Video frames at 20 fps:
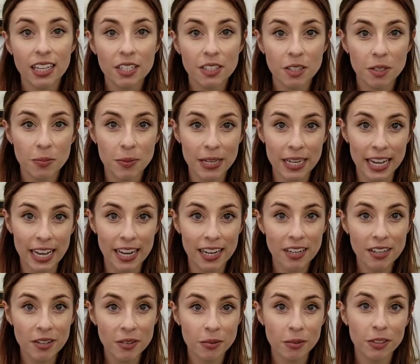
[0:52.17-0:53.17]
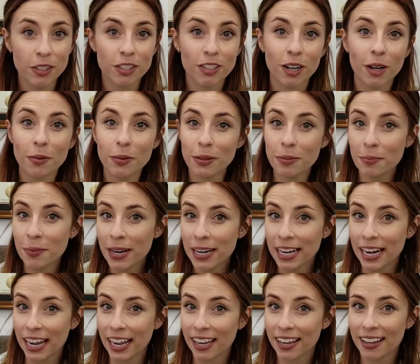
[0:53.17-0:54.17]
To begin, we'll start with
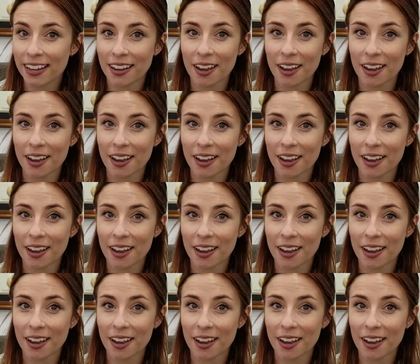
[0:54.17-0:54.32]
Monday,